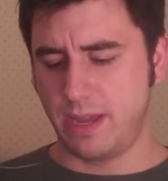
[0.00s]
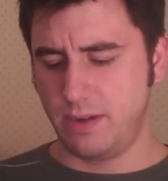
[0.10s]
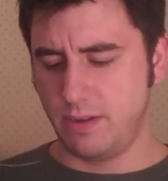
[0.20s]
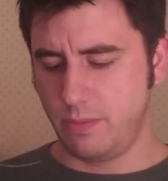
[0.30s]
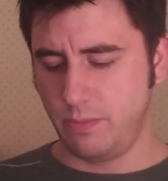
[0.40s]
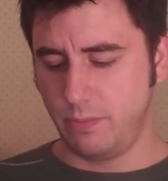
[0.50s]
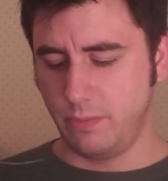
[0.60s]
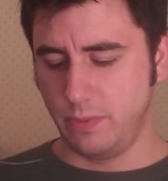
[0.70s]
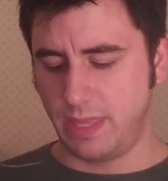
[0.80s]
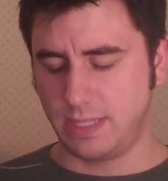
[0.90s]
I don't know
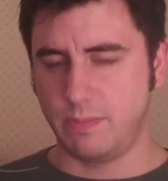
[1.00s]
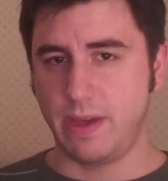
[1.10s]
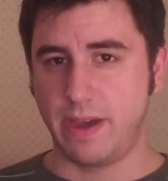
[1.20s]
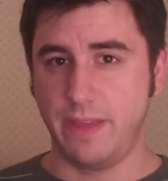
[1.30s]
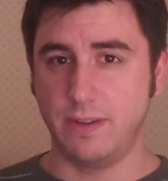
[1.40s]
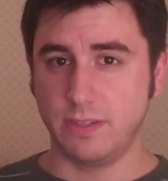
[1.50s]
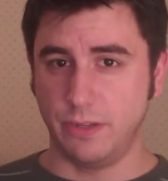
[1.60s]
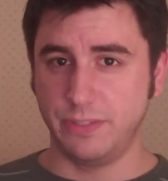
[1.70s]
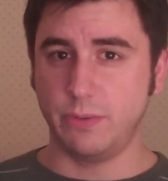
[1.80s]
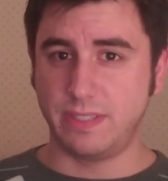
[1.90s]
what that's about. And there's
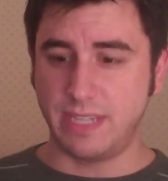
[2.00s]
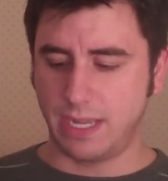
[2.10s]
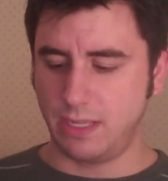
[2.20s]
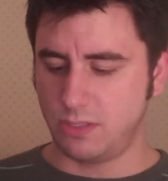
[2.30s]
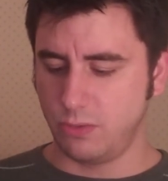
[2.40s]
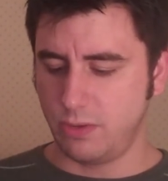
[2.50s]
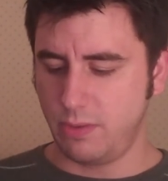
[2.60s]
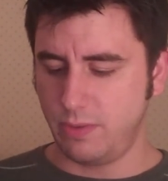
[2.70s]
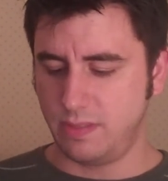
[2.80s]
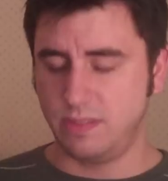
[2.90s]
also a second story
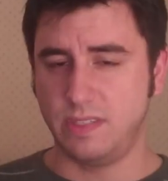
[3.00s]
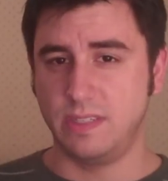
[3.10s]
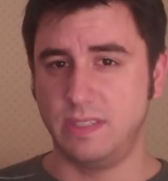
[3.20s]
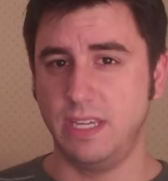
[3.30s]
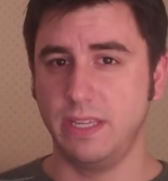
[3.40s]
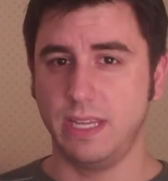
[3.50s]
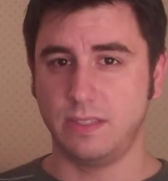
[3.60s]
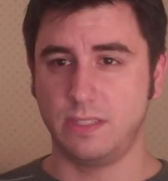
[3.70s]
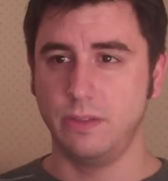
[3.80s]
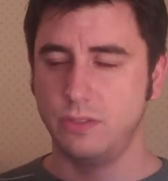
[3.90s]
with Cecilia,
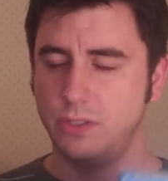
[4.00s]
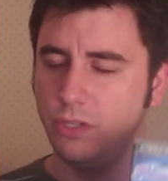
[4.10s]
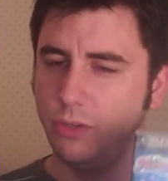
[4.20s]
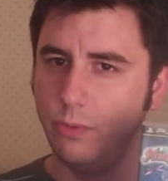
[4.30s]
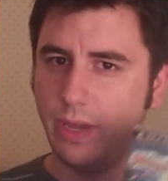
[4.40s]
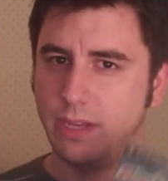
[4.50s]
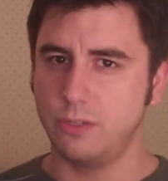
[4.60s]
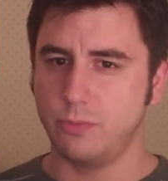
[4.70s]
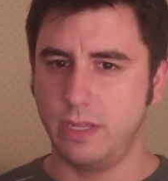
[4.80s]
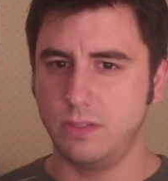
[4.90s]
so there's 2
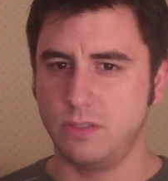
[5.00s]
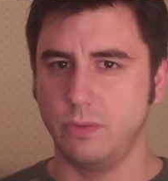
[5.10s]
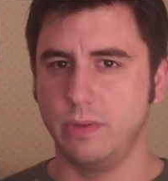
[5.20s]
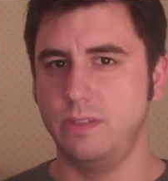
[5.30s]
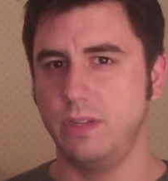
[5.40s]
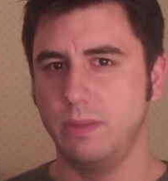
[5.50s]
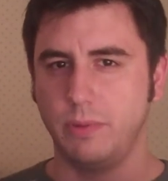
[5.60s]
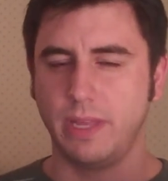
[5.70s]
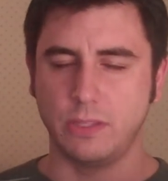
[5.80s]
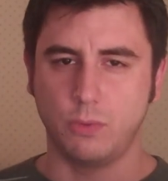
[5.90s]
intertwined stories. You can
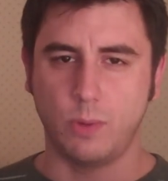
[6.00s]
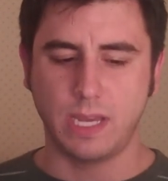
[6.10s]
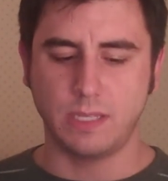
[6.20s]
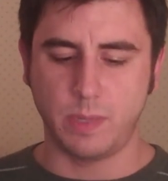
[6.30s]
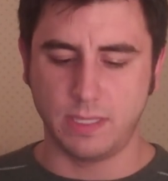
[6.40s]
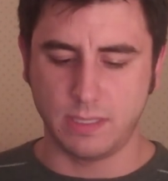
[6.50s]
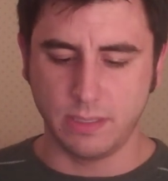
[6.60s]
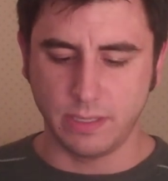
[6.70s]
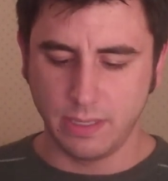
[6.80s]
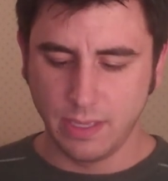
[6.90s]
play it twice,
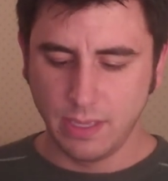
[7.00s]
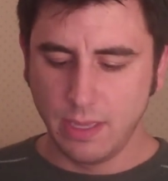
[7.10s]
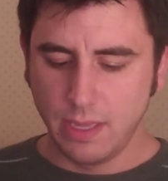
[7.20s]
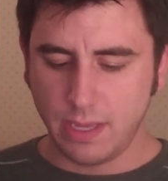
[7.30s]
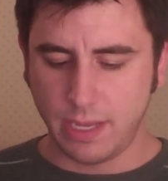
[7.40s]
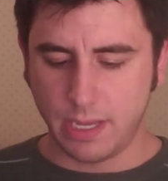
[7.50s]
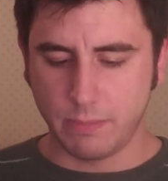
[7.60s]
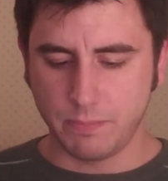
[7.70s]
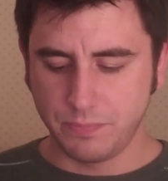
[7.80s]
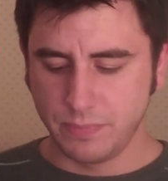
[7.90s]
basically.
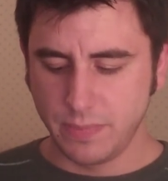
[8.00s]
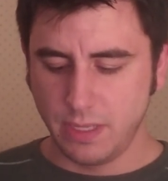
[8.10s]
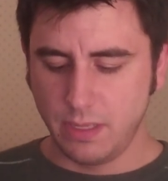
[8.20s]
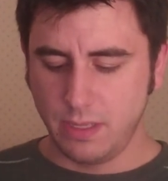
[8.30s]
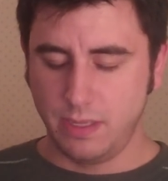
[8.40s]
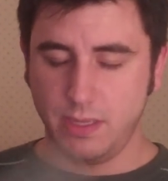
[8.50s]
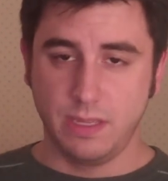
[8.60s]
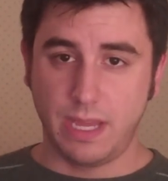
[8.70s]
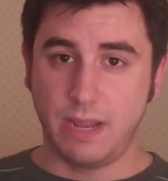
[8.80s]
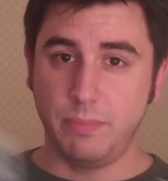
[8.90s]
And
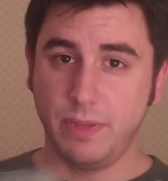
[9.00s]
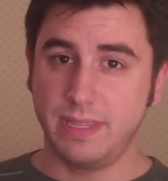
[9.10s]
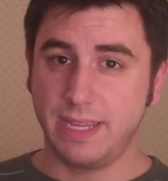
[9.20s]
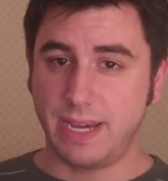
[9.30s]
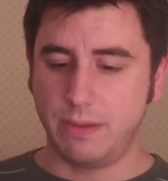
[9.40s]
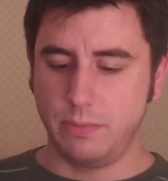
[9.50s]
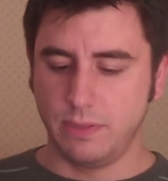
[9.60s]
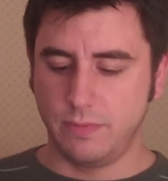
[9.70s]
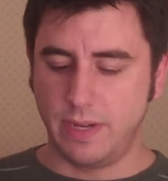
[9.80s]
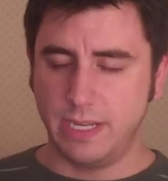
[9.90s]
I'm playing the guy with
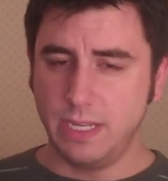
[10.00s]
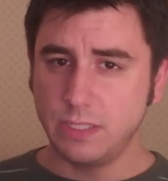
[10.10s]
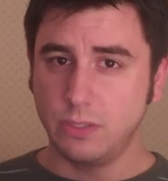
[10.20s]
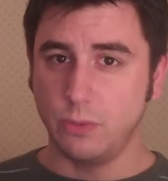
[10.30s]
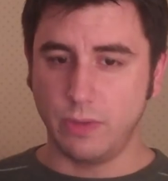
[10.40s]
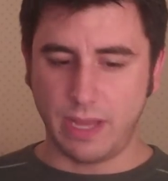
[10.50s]
Levant, and it's cool.